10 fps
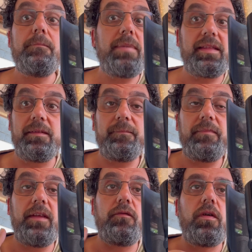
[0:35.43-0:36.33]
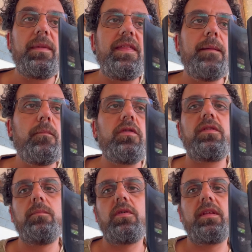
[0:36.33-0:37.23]
But for me, the most
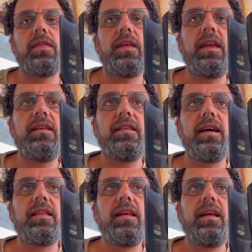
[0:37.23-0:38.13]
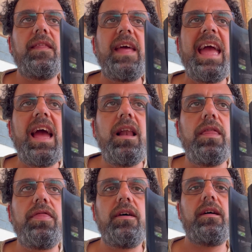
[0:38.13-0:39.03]
important thing is that the
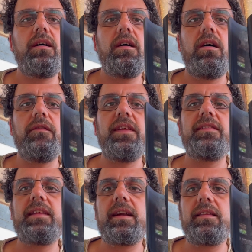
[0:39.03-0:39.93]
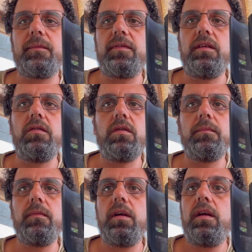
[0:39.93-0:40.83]
health of the startups in Europe
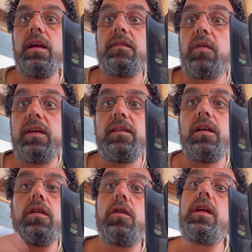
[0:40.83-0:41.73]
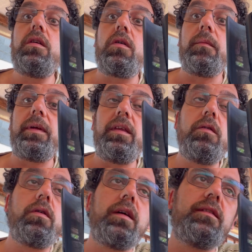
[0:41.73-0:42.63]
is crazy. Not only Europe, in
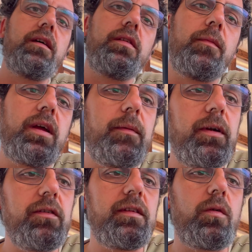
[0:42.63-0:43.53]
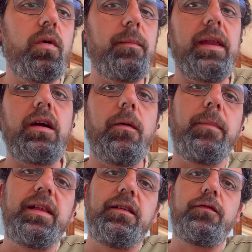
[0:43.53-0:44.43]
Europe and South America, because there were many
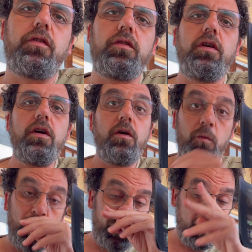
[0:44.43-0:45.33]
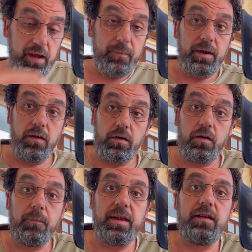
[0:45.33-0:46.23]
companies from Uruguay and many other
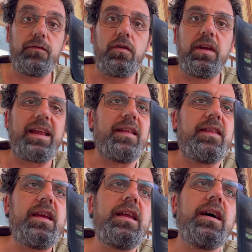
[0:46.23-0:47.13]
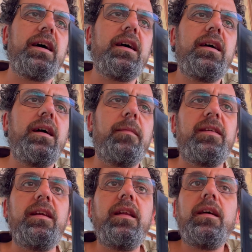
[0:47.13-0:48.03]
companies from Argentina and Brazil.